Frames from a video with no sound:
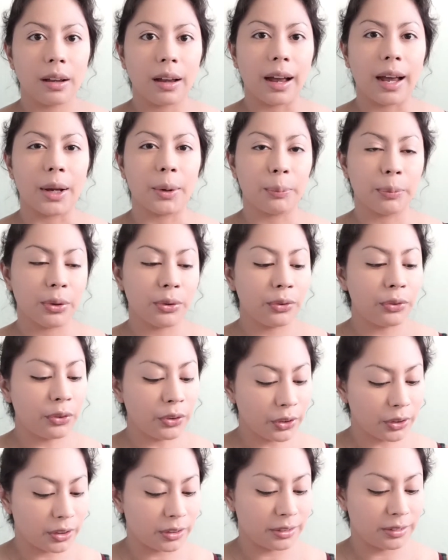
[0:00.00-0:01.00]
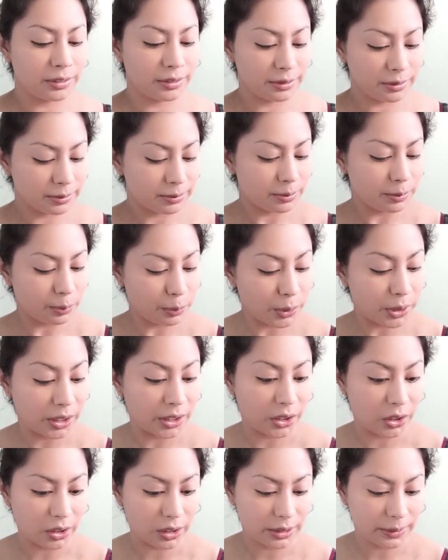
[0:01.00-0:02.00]
I prefer putting
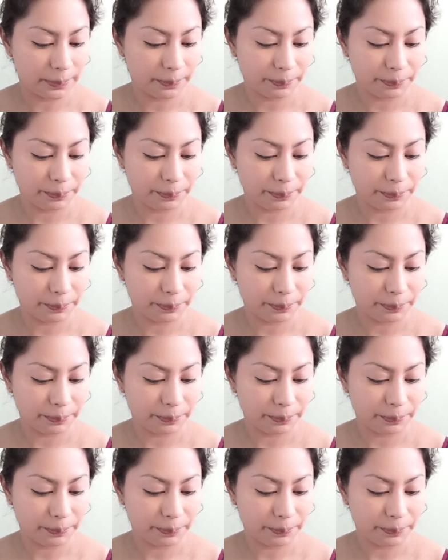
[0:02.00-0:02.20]
it on.